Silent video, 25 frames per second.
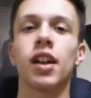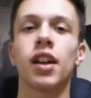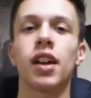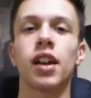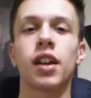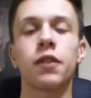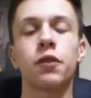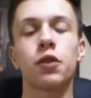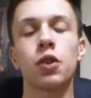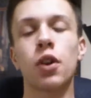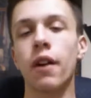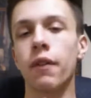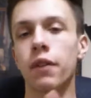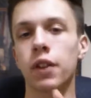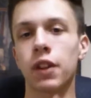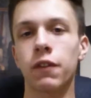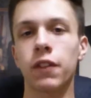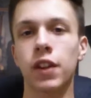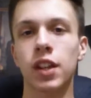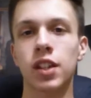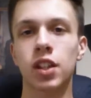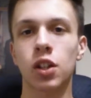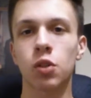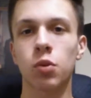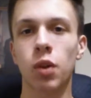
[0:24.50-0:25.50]
And if you have any
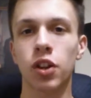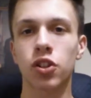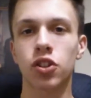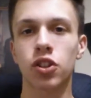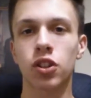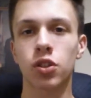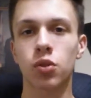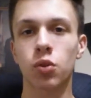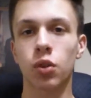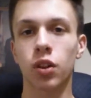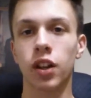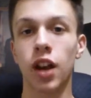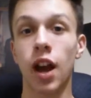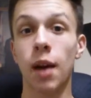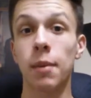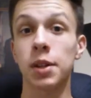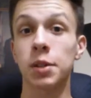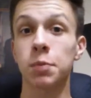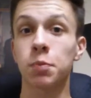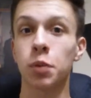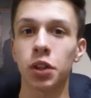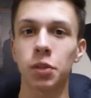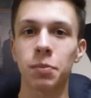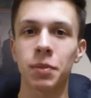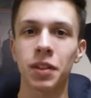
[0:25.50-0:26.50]
fancy questions or
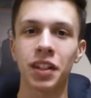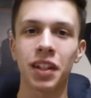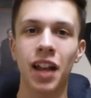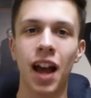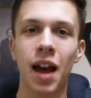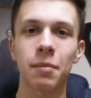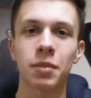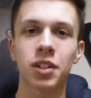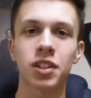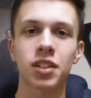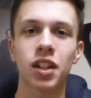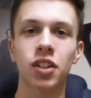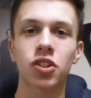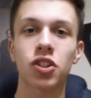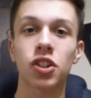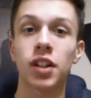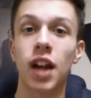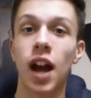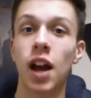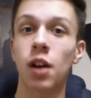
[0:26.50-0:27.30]
comments, put them in the comment section.